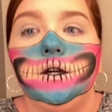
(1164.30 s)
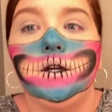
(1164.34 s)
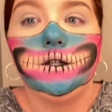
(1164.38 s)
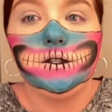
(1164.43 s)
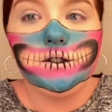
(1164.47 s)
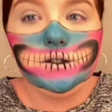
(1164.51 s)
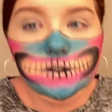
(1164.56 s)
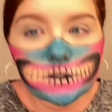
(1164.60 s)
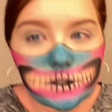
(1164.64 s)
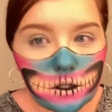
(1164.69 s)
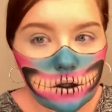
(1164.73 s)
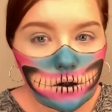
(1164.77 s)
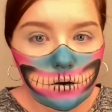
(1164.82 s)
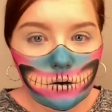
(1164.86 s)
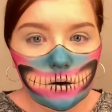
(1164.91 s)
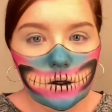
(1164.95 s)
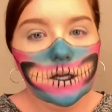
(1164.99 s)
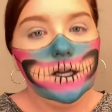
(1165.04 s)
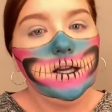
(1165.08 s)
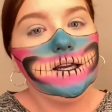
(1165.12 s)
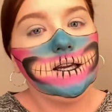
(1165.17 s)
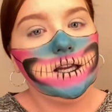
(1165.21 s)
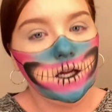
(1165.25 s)
So
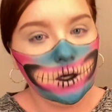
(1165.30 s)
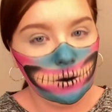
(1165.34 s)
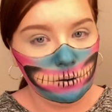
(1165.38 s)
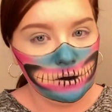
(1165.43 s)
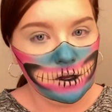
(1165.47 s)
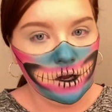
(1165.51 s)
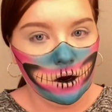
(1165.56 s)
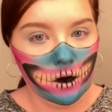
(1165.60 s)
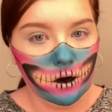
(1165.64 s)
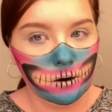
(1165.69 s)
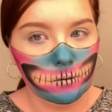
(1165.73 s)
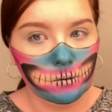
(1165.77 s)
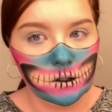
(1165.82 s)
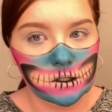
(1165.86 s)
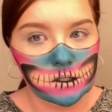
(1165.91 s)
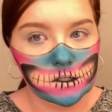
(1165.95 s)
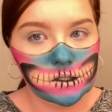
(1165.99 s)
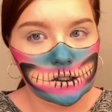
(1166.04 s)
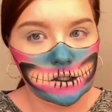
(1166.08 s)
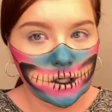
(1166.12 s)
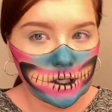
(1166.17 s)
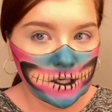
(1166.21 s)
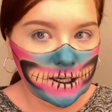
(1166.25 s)
here we are, we're
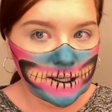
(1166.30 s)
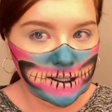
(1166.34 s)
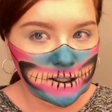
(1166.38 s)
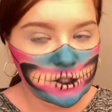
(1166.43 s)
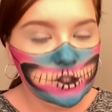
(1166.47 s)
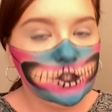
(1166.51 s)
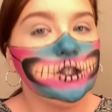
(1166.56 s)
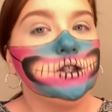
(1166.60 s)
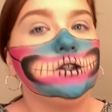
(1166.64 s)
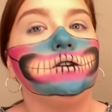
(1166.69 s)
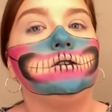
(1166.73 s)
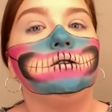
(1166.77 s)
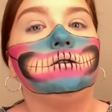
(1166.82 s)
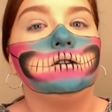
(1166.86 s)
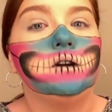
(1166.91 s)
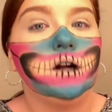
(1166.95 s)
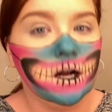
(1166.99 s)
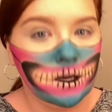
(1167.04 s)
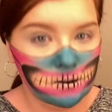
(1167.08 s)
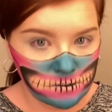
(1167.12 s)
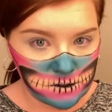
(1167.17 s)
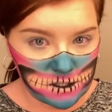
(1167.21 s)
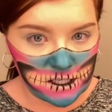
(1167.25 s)
starting to
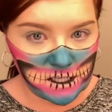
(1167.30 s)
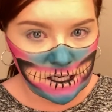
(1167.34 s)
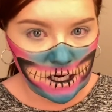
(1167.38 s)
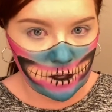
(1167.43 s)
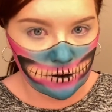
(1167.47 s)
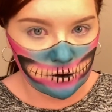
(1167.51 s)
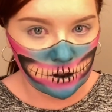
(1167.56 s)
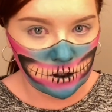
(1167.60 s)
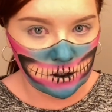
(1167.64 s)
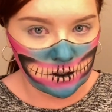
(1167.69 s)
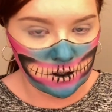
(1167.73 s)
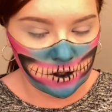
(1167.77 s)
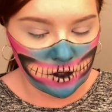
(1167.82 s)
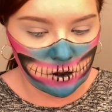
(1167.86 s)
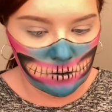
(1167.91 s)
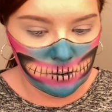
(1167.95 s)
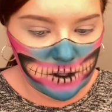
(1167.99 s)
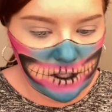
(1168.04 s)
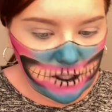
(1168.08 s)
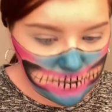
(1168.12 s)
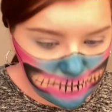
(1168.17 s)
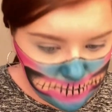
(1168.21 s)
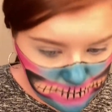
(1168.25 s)
come together a little
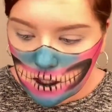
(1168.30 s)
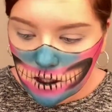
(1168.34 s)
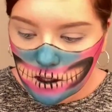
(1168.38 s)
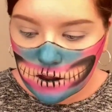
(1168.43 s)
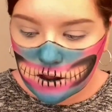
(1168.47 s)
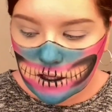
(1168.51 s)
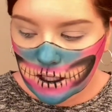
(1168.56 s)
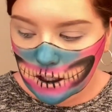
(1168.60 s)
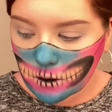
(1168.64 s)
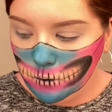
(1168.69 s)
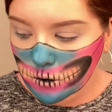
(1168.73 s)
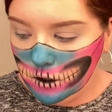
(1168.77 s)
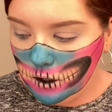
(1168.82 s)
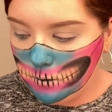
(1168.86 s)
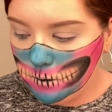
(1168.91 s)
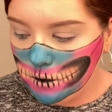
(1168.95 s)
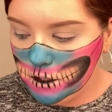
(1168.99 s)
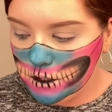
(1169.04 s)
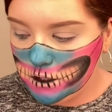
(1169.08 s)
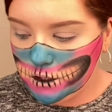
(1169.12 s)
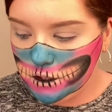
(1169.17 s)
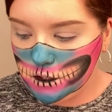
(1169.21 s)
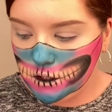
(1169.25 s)
bit. Then what I'm
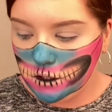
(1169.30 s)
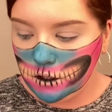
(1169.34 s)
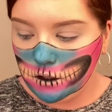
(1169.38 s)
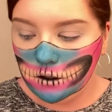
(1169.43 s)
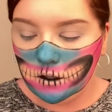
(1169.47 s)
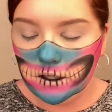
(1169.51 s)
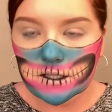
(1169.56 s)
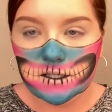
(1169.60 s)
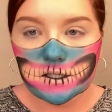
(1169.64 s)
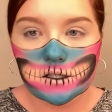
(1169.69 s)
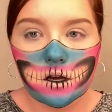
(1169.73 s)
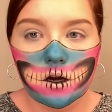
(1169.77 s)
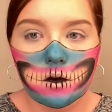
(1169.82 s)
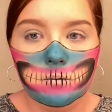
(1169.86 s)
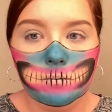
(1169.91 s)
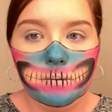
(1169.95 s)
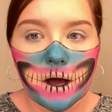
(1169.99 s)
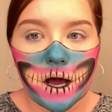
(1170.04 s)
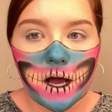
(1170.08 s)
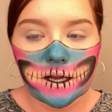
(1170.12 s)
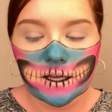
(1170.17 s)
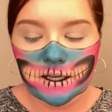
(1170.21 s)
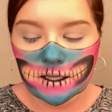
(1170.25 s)
gonna do is go
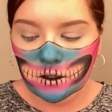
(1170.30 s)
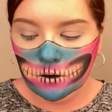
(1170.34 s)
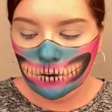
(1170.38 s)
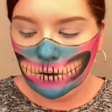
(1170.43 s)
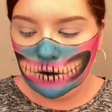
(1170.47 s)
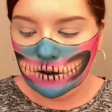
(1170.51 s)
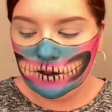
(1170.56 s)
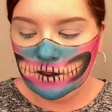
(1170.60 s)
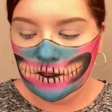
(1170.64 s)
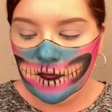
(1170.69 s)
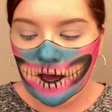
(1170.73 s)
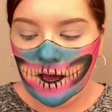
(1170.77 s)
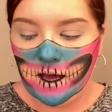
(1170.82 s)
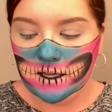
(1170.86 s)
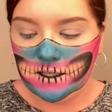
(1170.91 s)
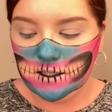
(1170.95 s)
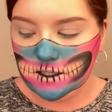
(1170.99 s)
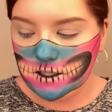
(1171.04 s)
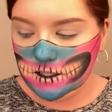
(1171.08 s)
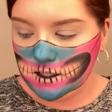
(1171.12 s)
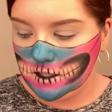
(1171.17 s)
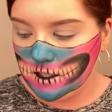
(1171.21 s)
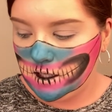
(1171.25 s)
back in with
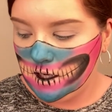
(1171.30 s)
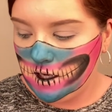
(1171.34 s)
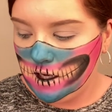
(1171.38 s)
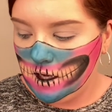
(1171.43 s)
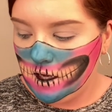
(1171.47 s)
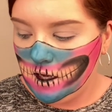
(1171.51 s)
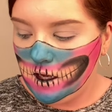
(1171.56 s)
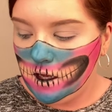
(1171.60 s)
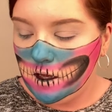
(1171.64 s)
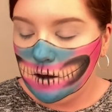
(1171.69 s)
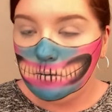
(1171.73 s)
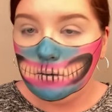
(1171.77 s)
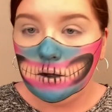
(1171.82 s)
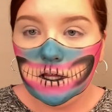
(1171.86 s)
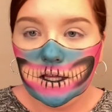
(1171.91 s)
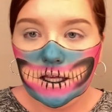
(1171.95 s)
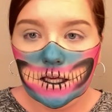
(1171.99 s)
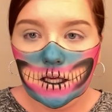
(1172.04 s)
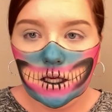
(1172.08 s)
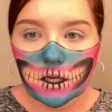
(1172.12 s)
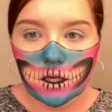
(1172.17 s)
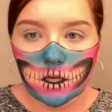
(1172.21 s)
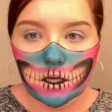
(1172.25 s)
that
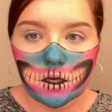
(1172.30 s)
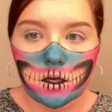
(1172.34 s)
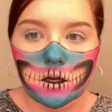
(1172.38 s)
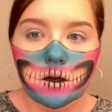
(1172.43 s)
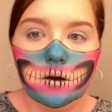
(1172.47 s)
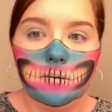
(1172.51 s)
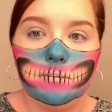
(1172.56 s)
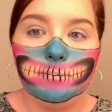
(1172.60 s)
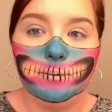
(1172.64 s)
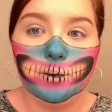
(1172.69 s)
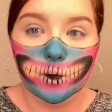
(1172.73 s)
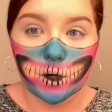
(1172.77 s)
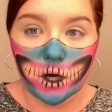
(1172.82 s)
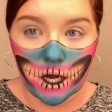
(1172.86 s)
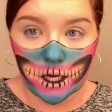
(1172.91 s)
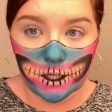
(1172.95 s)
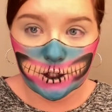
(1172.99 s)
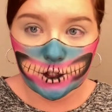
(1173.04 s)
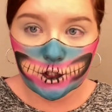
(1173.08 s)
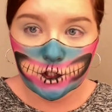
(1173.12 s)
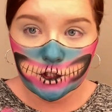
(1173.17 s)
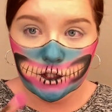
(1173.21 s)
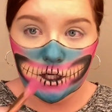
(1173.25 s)
pink
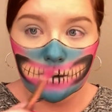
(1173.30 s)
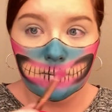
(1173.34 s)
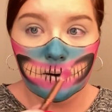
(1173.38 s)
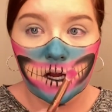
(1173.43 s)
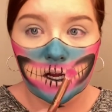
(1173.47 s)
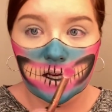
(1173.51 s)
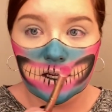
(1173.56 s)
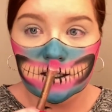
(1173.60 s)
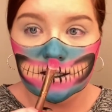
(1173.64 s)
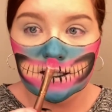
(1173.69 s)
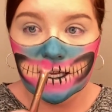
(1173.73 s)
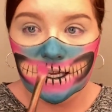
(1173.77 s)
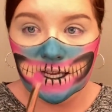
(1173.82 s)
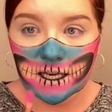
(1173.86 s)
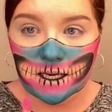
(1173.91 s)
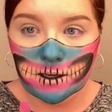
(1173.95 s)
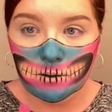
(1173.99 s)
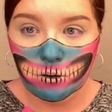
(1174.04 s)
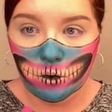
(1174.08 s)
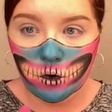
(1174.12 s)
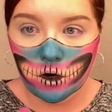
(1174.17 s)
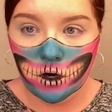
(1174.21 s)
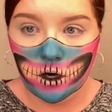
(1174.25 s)
brush. I'm not gonna take
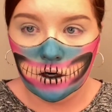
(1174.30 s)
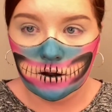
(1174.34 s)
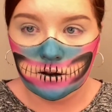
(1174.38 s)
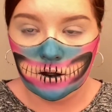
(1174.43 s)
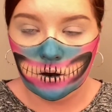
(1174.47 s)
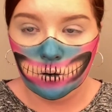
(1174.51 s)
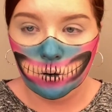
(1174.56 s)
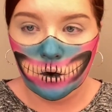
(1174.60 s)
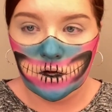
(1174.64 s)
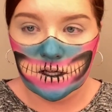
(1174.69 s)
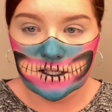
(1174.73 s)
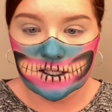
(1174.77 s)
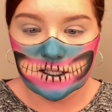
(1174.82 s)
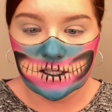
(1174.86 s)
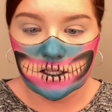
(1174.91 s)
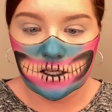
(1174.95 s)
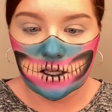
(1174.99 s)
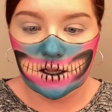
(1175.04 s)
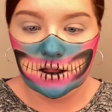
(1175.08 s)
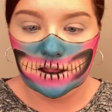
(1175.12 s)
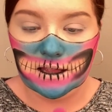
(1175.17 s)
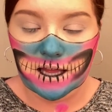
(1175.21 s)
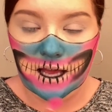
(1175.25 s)
any more than
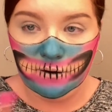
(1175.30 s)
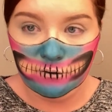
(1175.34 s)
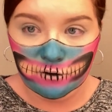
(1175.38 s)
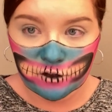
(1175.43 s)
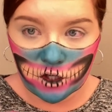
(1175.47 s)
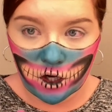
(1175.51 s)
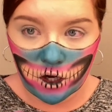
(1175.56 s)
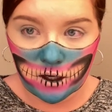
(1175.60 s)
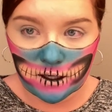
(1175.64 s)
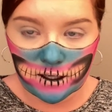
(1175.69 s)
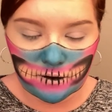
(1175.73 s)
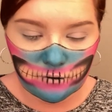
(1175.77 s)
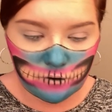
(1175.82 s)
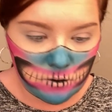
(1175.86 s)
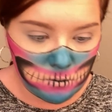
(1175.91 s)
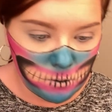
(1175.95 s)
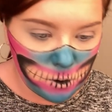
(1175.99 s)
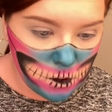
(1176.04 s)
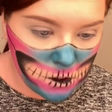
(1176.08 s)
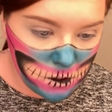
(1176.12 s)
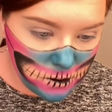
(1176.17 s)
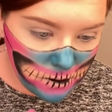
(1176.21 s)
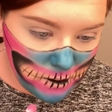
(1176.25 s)
what's left on it
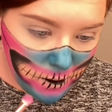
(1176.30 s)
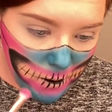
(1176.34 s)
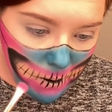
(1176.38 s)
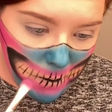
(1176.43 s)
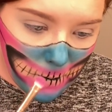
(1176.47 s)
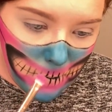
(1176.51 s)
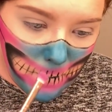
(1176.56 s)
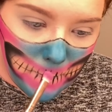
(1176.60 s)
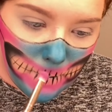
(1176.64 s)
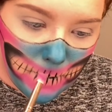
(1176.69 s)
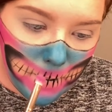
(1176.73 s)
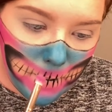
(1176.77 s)
from earlier,